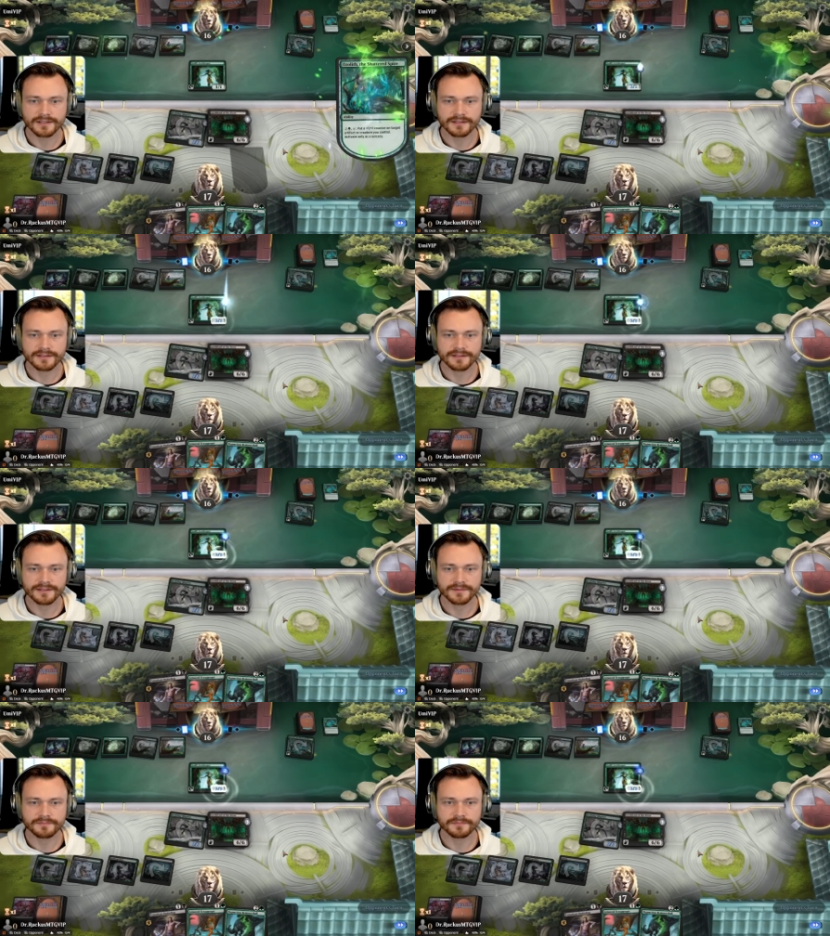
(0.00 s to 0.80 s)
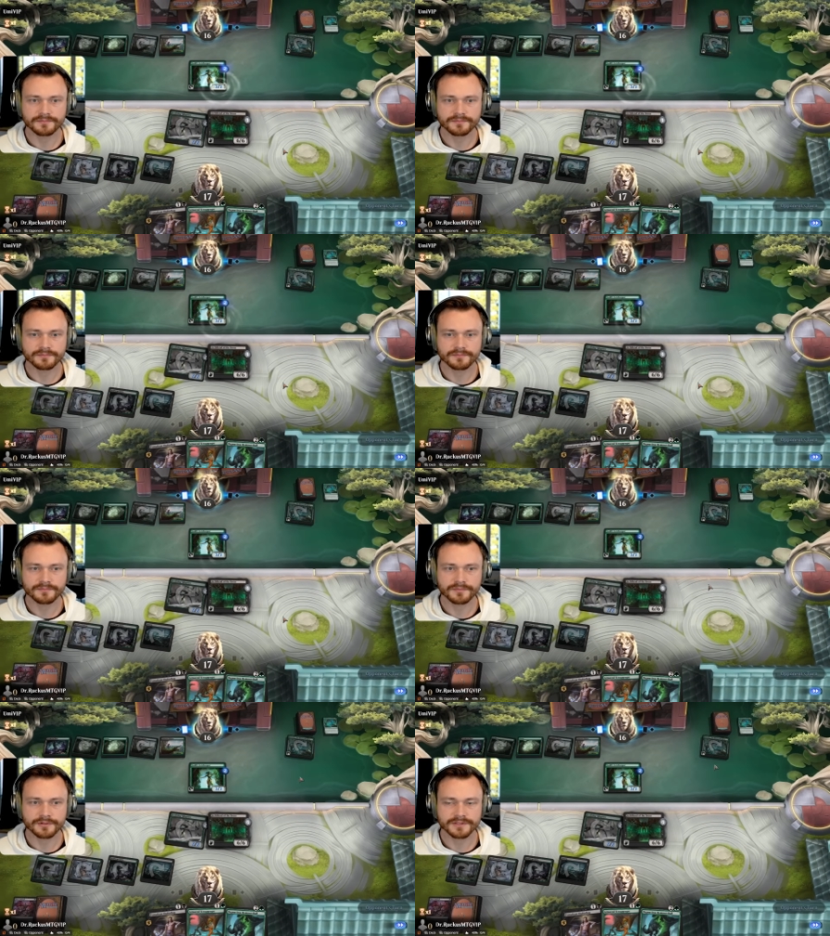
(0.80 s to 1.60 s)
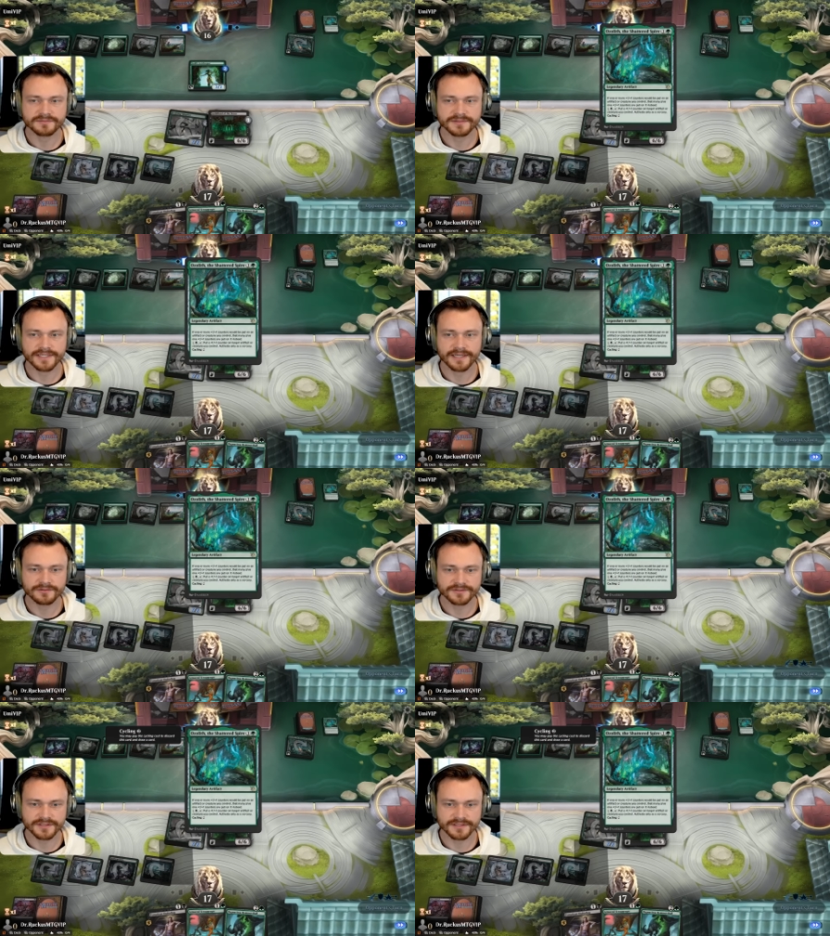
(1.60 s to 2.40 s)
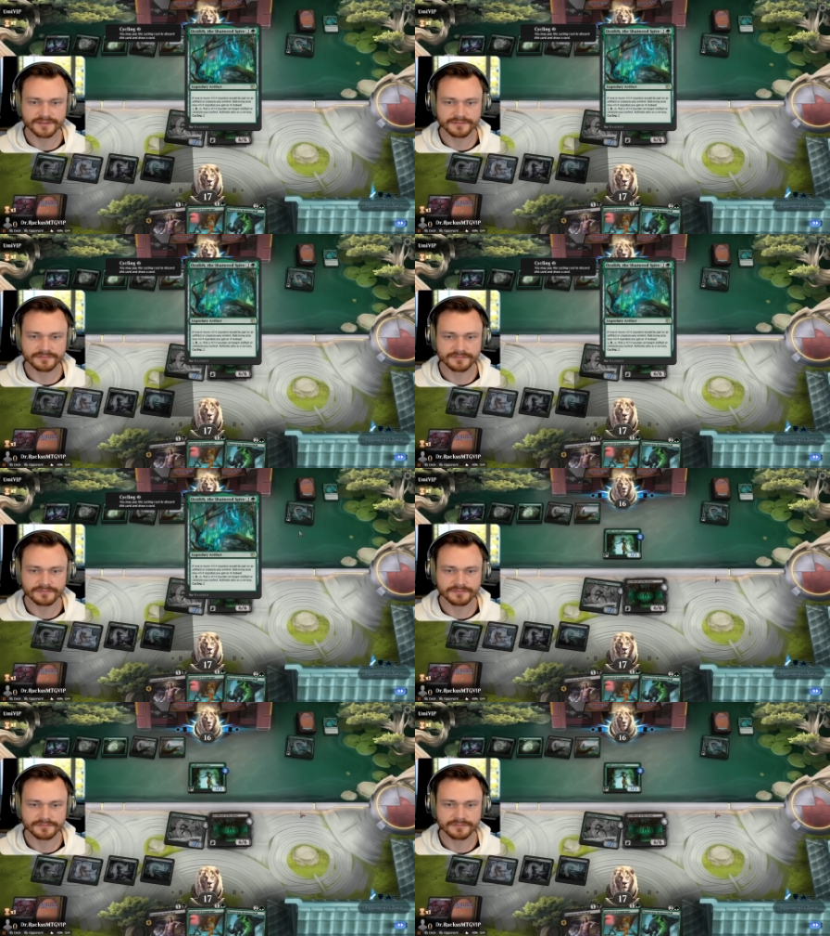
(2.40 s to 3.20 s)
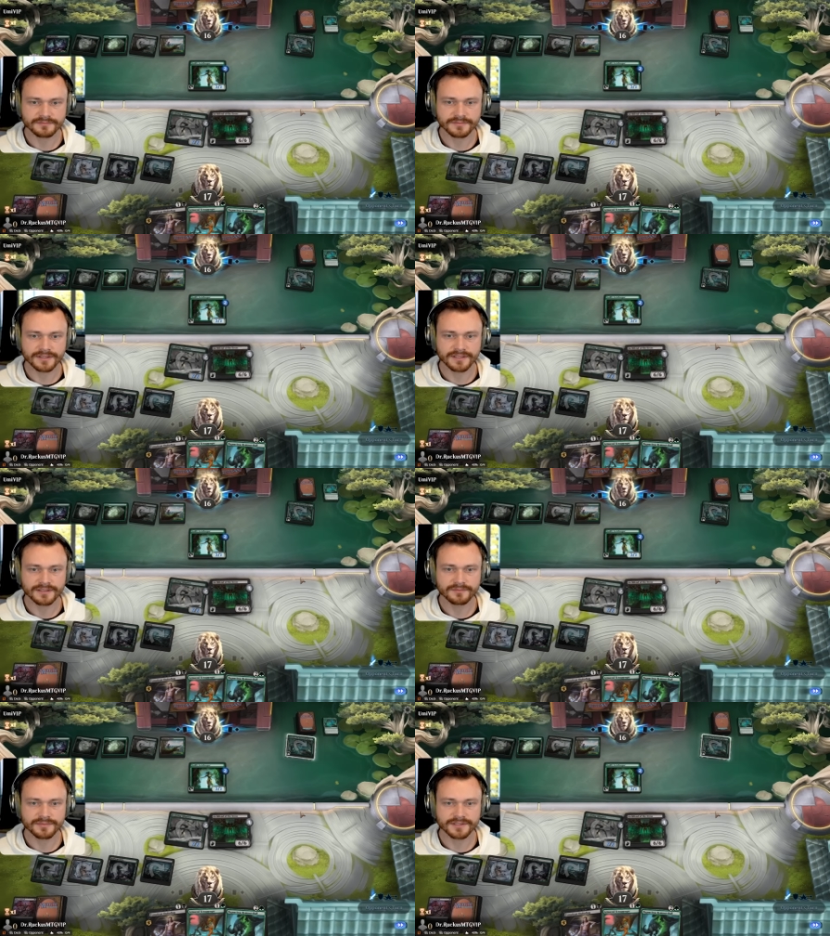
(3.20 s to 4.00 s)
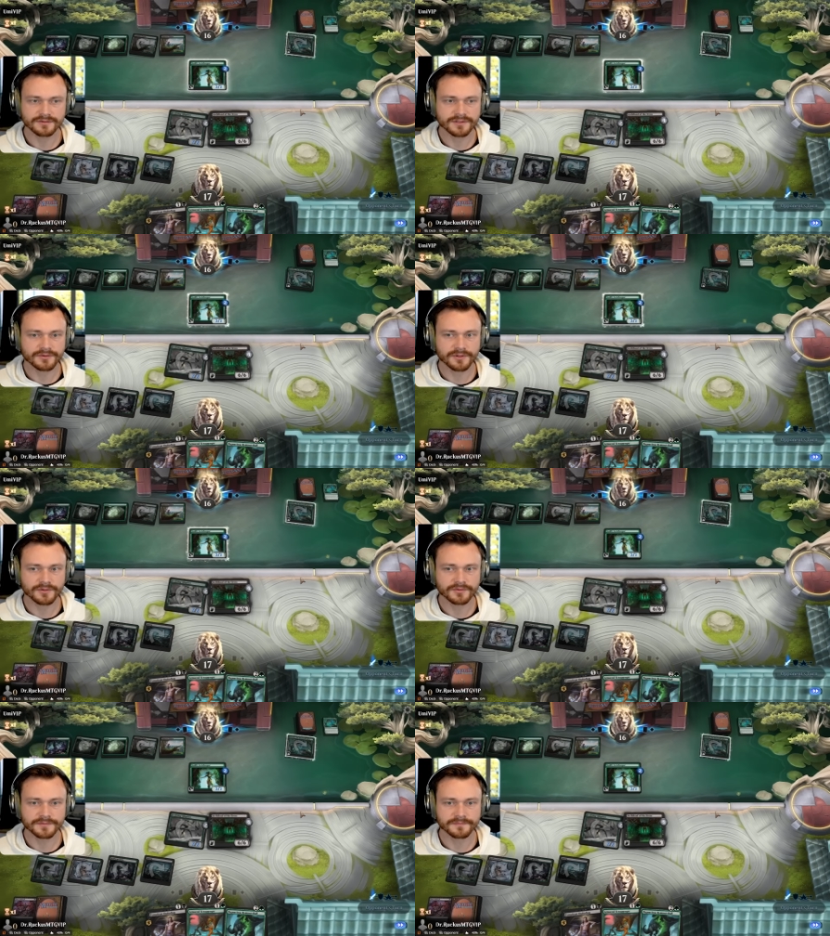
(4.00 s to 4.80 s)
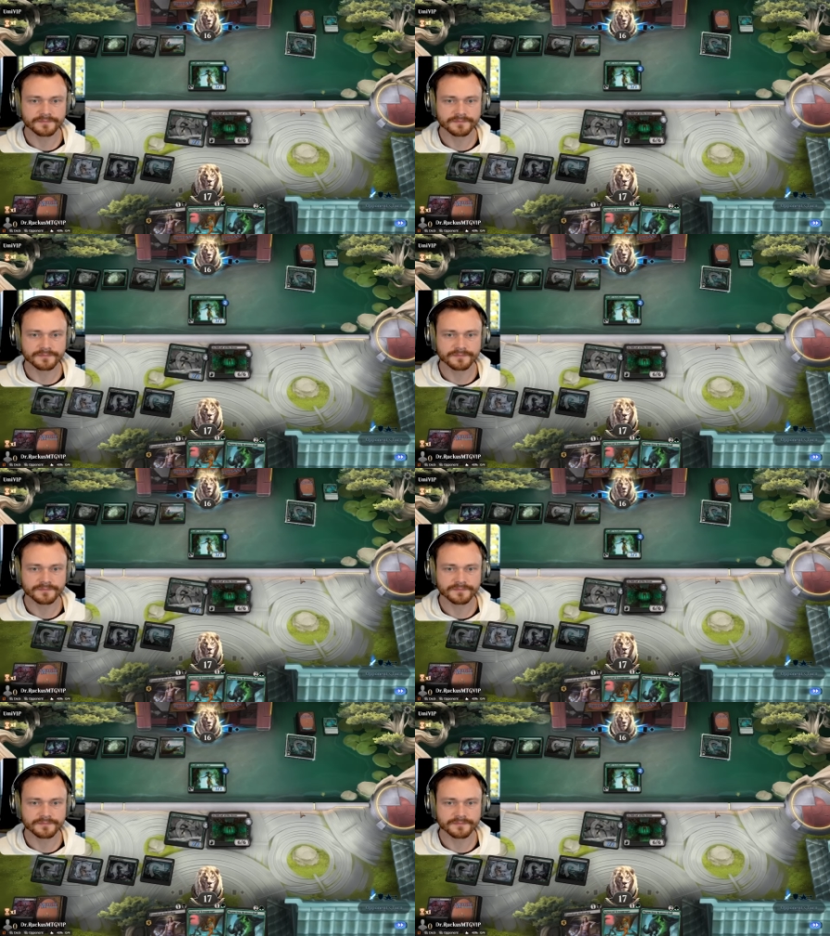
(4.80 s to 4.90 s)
Okay, they put some counters on it. But it's only a 3-3.